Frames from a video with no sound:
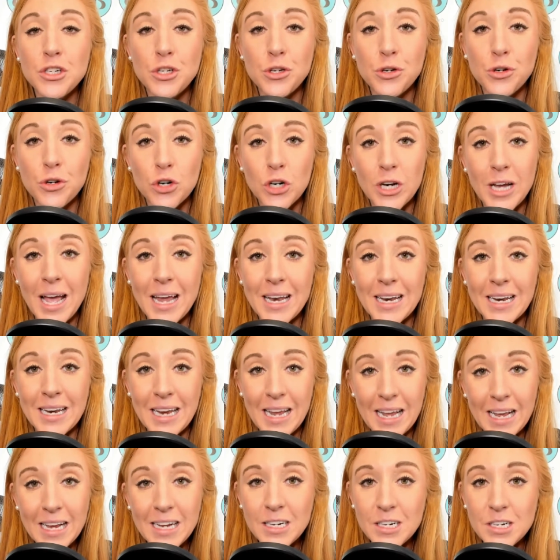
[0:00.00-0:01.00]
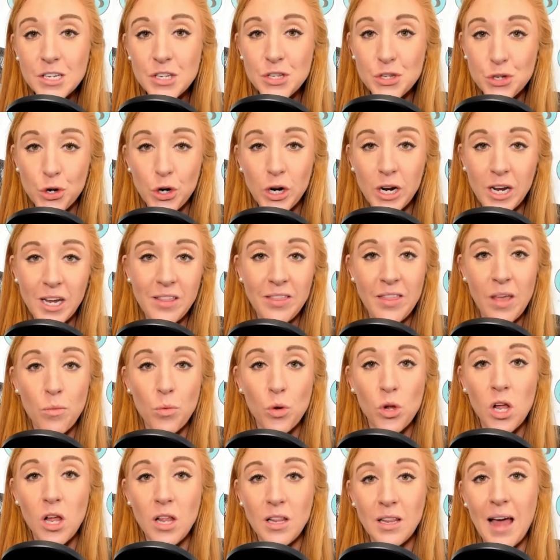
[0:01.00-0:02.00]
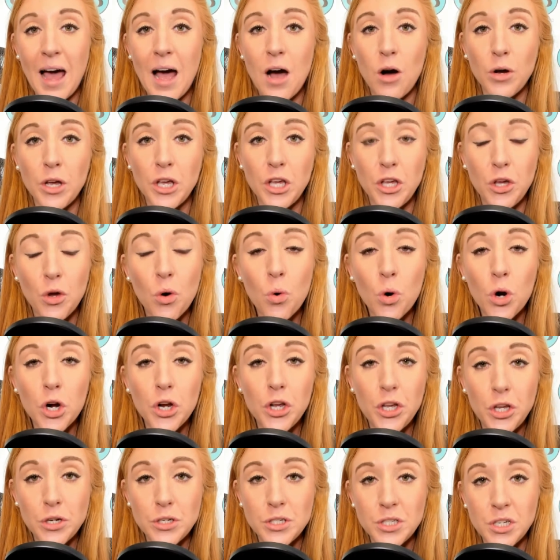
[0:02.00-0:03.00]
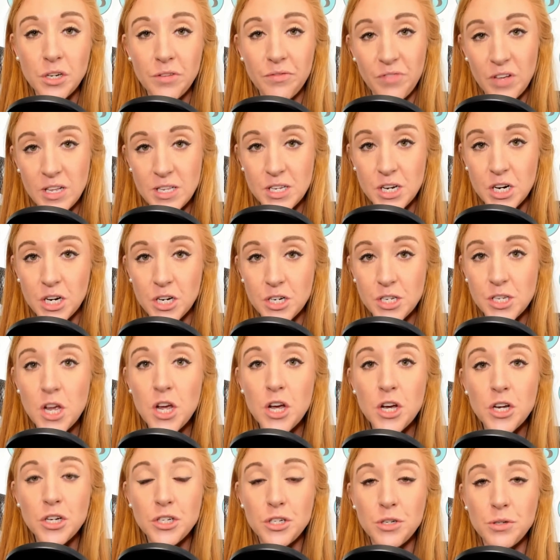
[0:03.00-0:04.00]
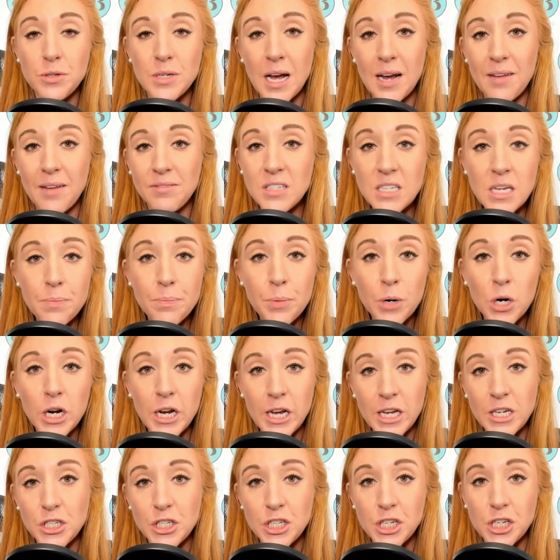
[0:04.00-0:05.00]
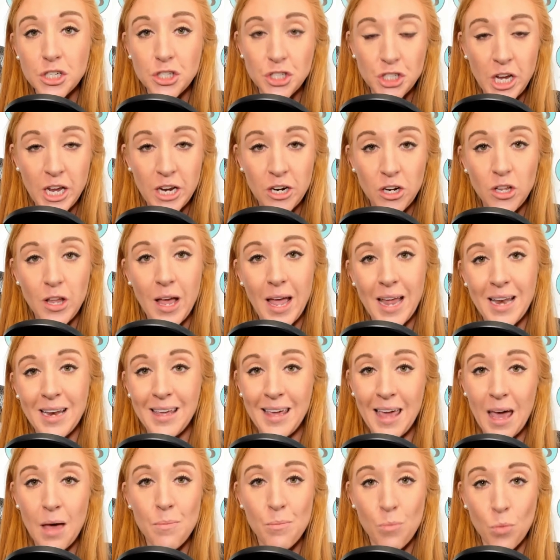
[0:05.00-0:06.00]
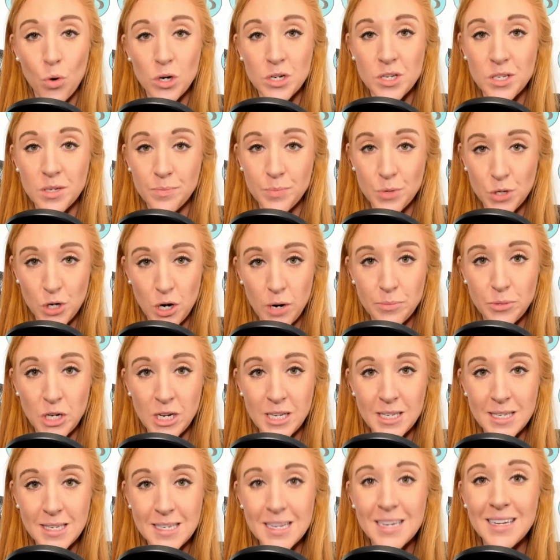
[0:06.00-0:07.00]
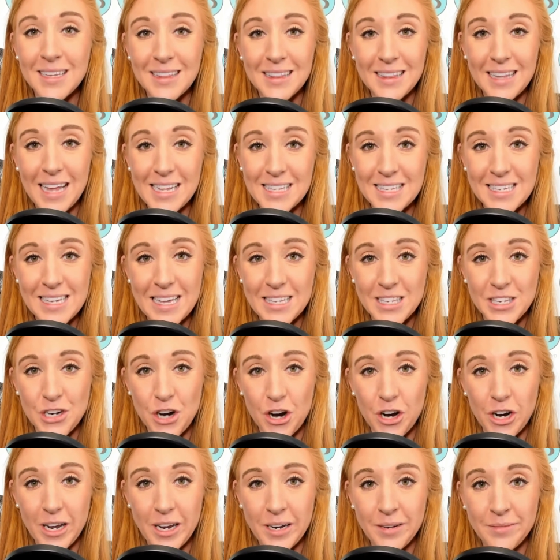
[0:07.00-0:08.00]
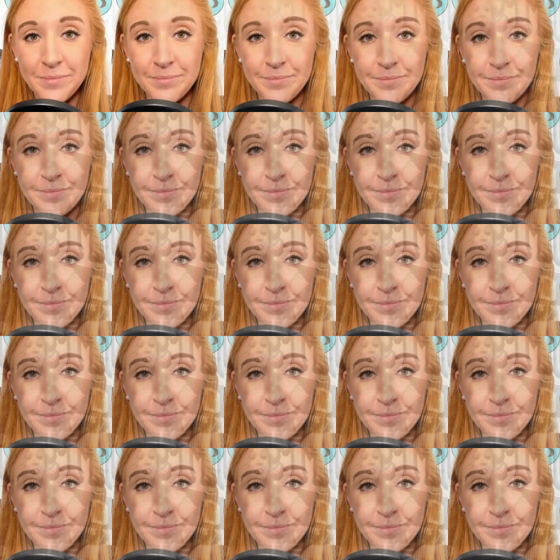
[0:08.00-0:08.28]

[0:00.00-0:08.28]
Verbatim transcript: to create an end screen that will allow your YouTube visitors to dive deeper into your channel and get more subscriptions. Let's get started.